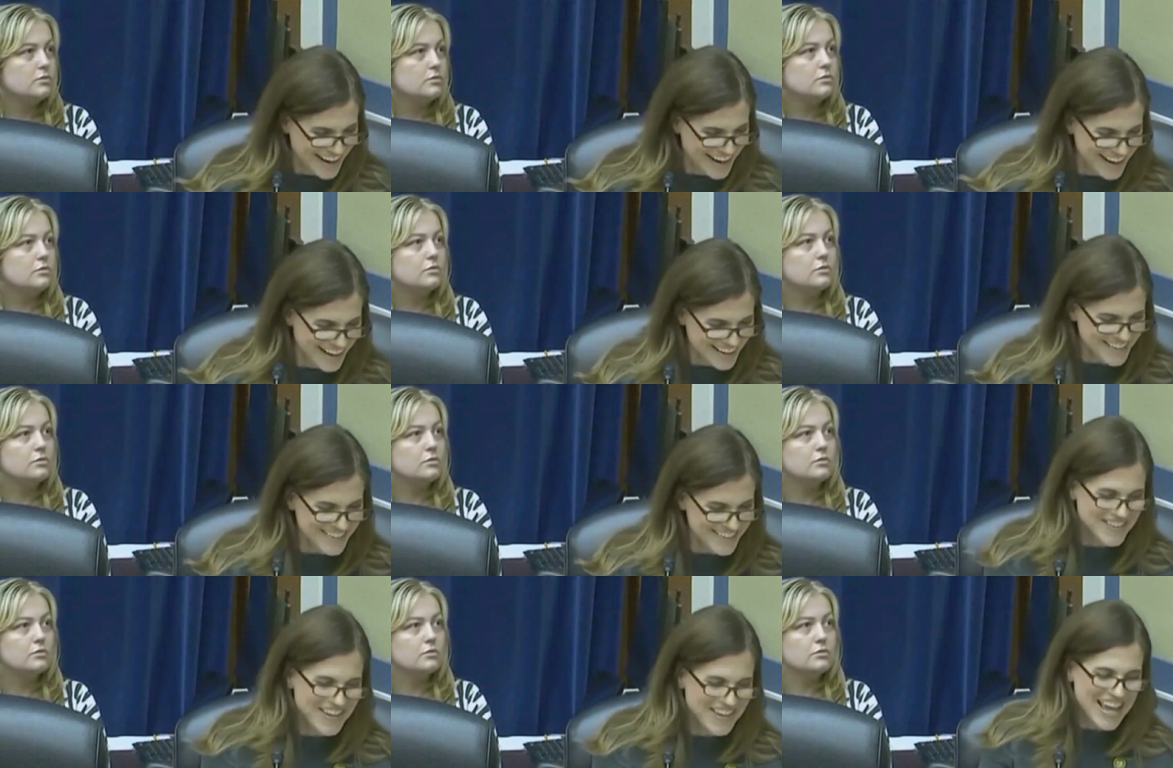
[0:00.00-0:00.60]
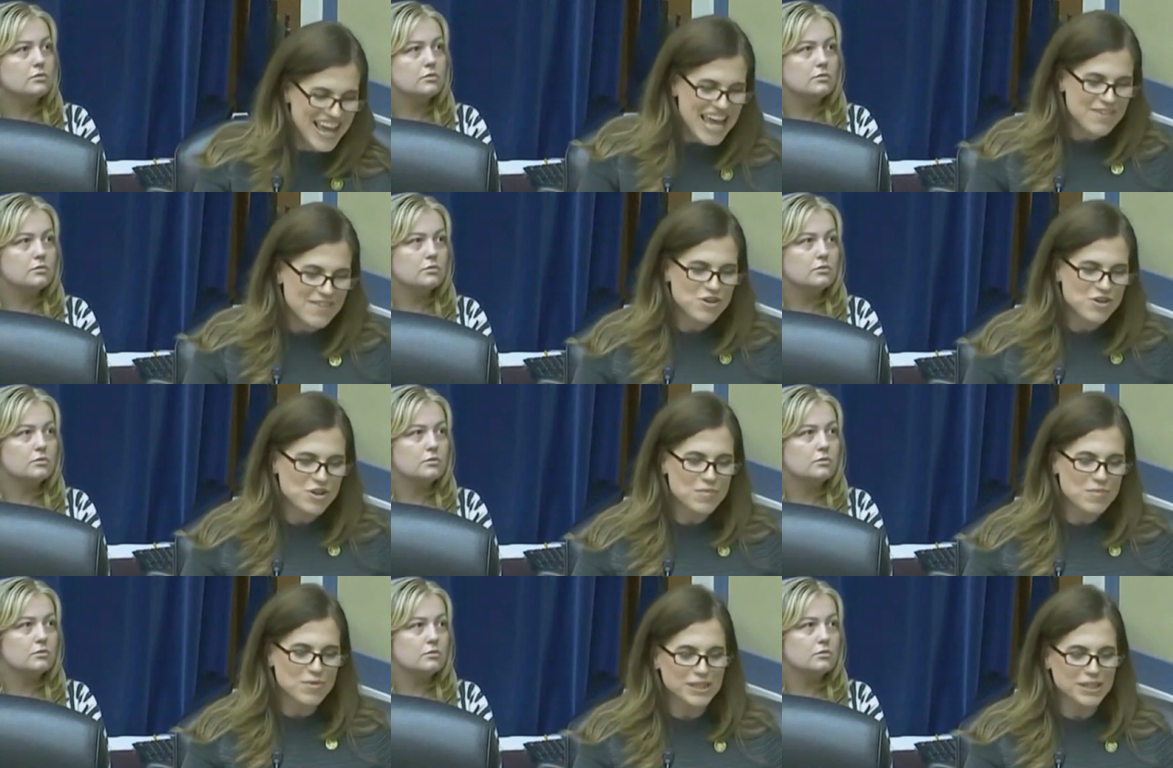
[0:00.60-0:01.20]
Speaker 1: um, if you
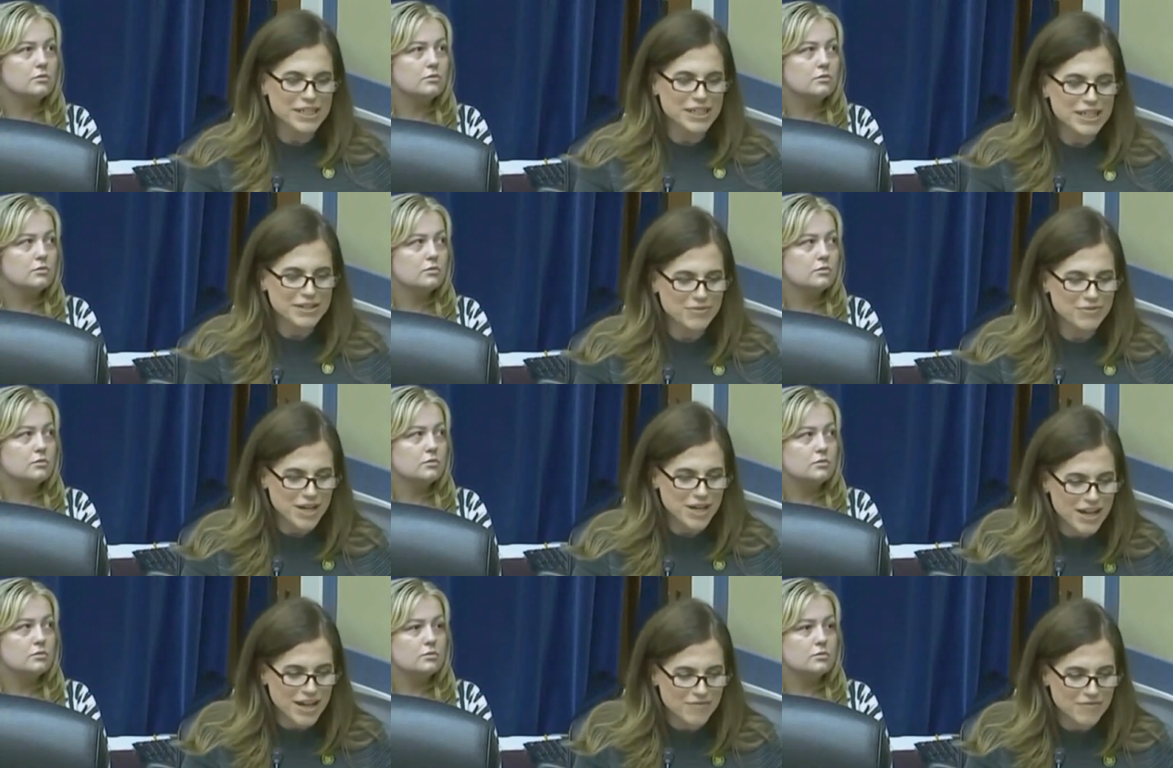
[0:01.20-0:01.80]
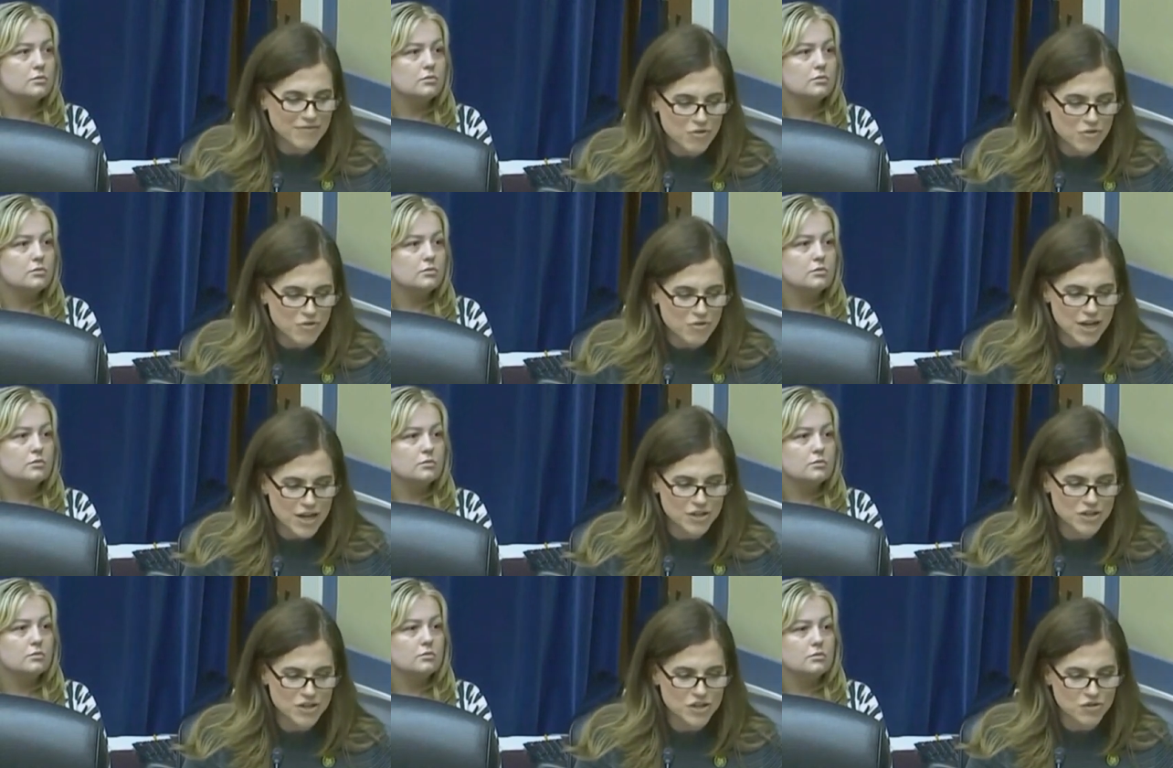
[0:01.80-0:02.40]
believe we have
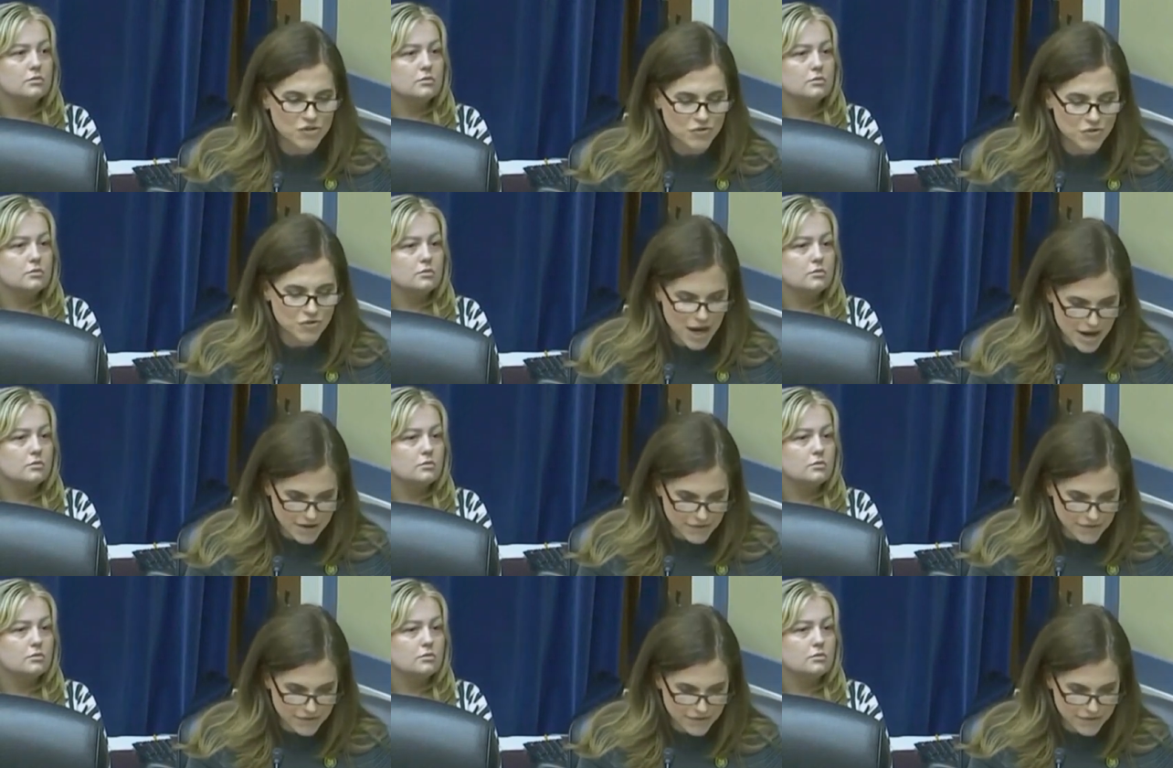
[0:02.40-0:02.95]
crashed craft,